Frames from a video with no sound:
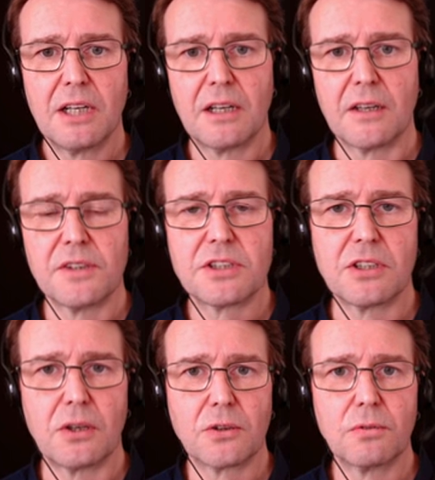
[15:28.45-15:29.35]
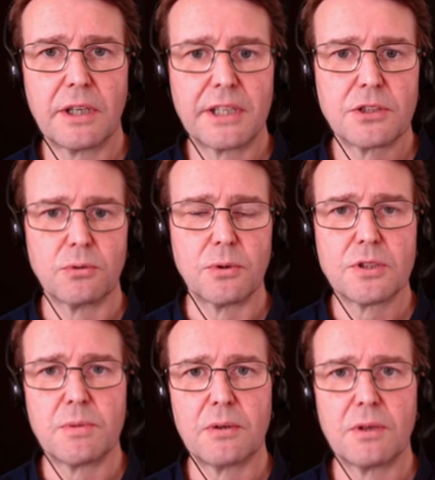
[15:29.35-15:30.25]
of this dog running
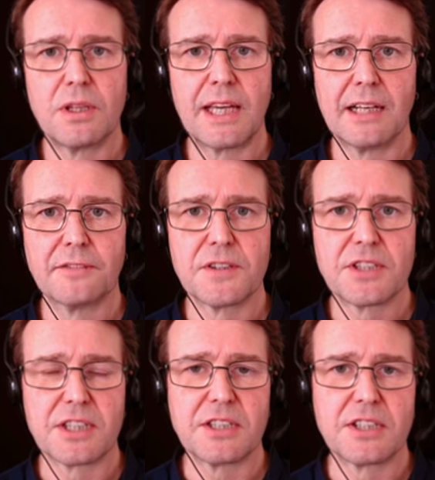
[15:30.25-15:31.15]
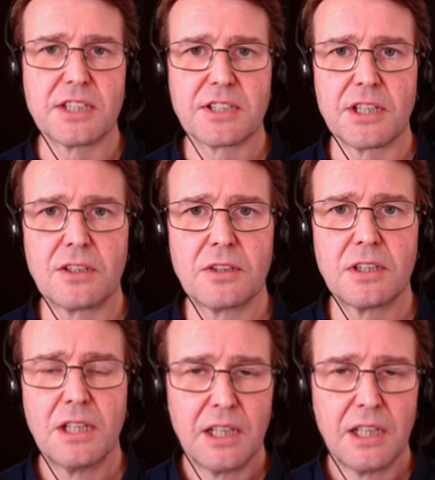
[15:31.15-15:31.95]
towards me with the Alpha 6600.